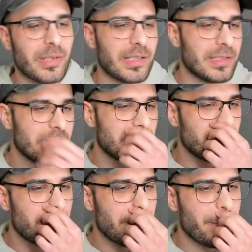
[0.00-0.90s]
I did
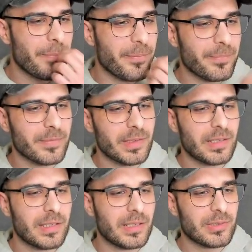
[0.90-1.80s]

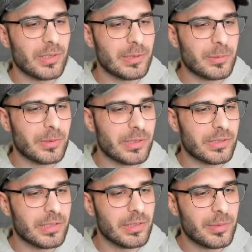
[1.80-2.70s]
SolidWorks
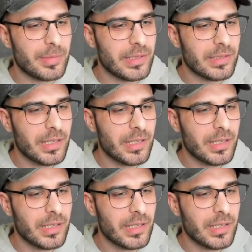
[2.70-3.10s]
a little bit.